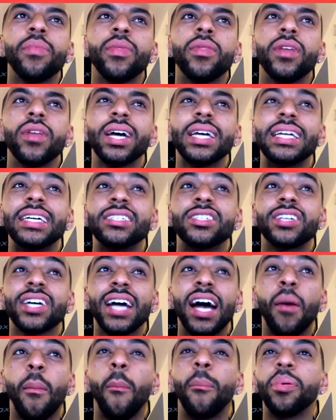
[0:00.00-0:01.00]
Look at this. Look
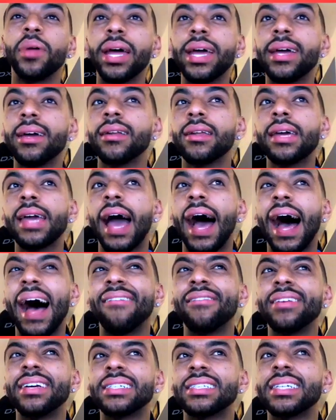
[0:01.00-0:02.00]
how blatantly
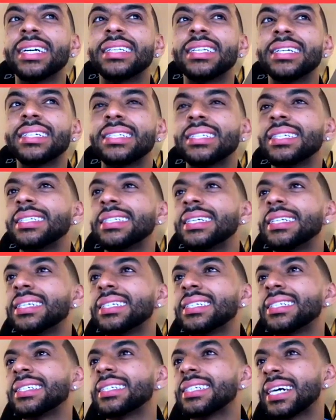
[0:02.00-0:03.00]
obvious that this is
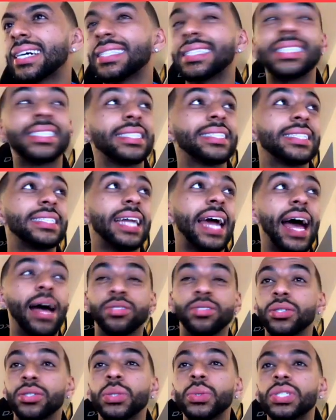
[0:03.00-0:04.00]
an
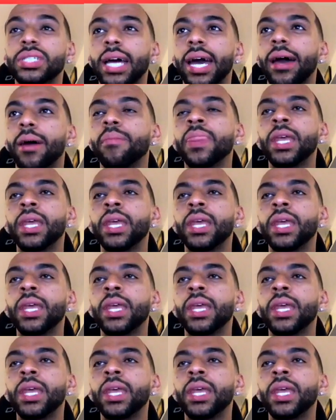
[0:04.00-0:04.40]
absolute scam.